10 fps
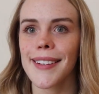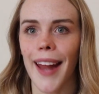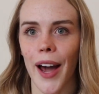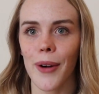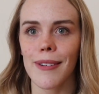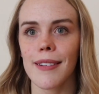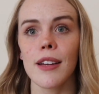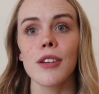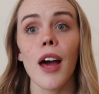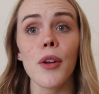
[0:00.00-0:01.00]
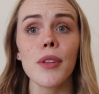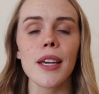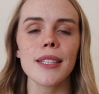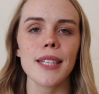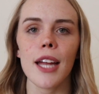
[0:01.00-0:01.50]
Now, Not
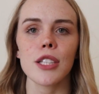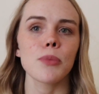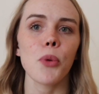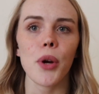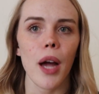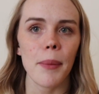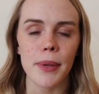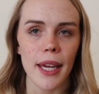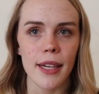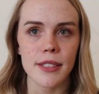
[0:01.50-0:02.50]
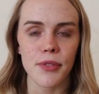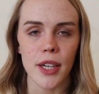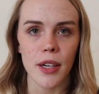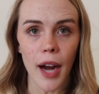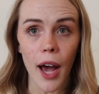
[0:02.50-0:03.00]
only is that just more complicated to
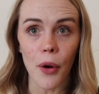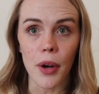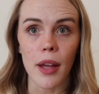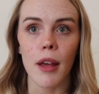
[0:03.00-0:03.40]
figure out,